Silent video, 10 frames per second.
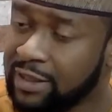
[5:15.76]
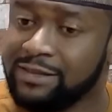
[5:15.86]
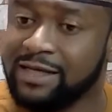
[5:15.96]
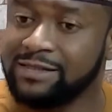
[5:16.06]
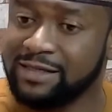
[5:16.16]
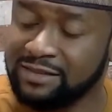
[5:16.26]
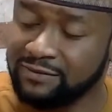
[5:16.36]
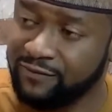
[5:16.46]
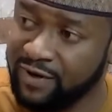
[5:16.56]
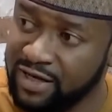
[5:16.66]
that
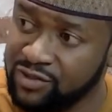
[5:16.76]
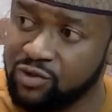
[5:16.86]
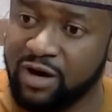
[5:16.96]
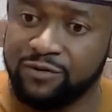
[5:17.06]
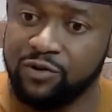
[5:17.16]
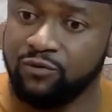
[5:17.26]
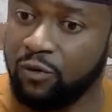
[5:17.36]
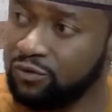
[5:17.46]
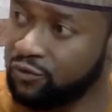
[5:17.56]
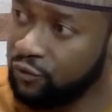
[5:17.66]
certifies you after you've
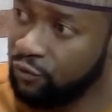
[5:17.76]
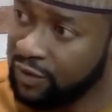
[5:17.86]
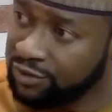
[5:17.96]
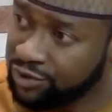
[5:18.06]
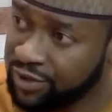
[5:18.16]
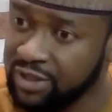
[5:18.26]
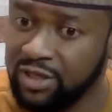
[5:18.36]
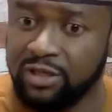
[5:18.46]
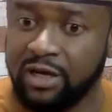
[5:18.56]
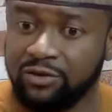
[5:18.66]
gone through the
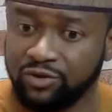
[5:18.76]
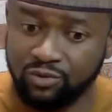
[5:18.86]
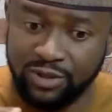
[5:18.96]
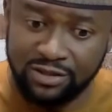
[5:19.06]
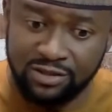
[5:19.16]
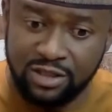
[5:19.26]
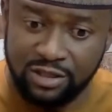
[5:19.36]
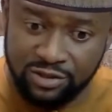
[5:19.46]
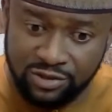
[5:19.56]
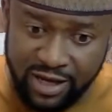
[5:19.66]
training and through that
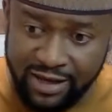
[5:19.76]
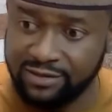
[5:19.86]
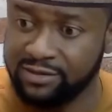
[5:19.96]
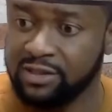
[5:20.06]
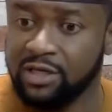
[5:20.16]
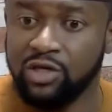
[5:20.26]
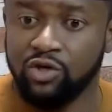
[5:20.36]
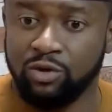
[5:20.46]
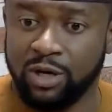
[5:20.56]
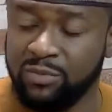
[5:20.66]
checks,
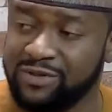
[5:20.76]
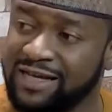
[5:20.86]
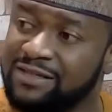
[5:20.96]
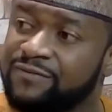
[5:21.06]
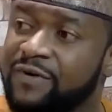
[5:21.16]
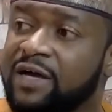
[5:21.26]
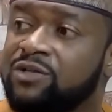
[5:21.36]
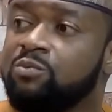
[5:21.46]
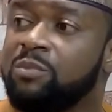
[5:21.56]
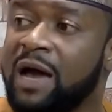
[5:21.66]
you can be certified
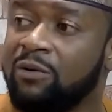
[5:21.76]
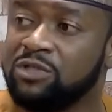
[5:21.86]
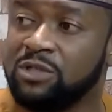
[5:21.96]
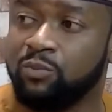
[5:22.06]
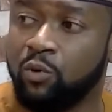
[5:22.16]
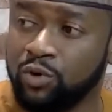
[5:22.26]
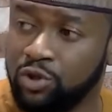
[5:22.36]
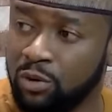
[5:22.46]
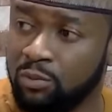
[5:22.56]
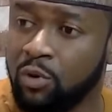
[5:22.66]
to mount the
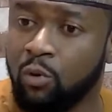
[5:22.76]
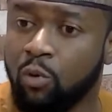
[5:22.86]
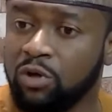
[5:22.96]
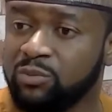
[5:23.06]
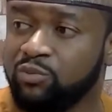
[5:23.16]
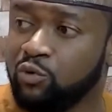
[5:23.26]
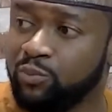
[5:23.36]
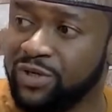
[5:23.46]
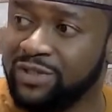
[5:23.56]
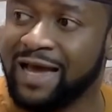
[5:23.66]
podium or the
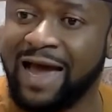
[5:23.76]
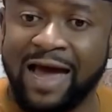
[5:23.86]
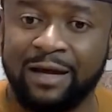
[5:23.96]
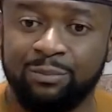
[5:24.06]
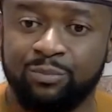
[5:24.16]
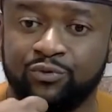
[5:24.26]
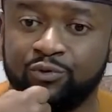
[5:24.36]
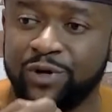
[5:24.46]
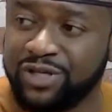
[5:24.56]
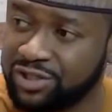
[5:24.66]
pulpit and
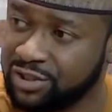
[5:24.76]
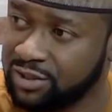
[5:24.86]
preach.